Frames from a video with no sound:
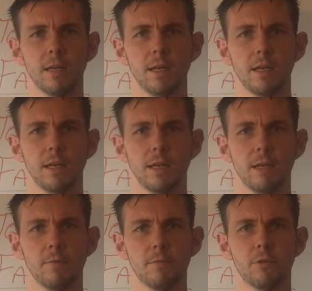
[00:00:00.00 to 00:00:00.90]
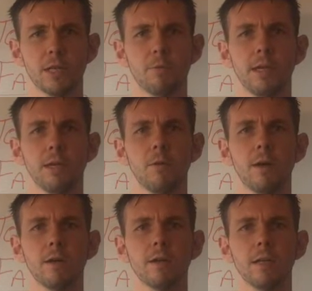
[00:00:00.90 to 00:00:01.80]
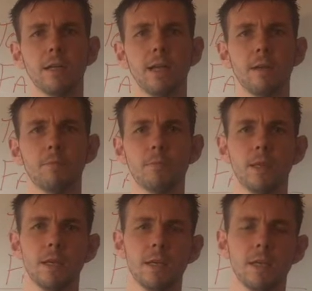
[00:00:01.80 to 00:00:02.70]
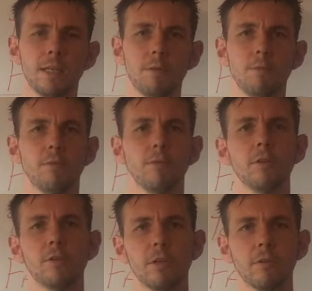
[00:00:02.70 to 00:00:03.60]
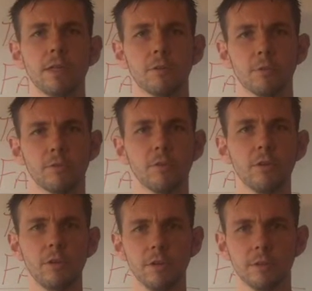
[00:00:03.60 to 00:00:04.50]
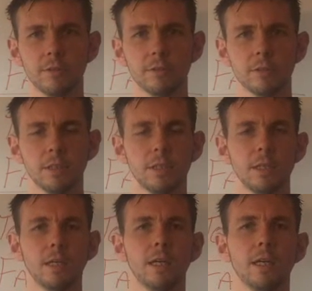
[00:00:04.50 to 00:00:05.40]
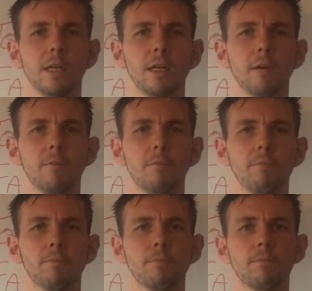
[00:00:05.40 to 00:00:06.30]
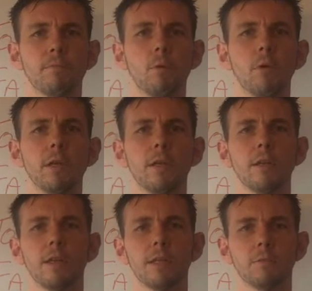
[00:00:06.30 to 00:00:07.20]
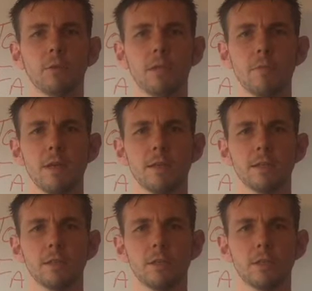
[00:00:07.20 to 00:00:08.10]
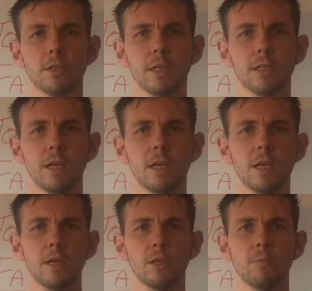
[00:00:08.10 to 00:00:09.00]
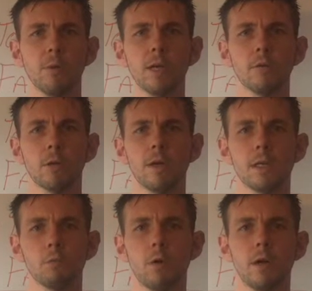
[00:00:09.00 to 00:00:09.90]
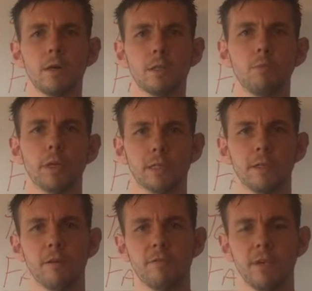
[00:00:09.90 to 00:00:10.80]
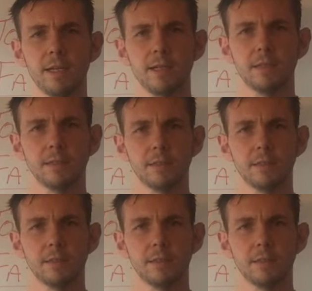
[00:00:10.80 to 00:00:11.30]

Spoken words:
Drinking plenty of water can help keep you full so you don't eat as much food. But one of the main things it does is your body requires water to break down fat.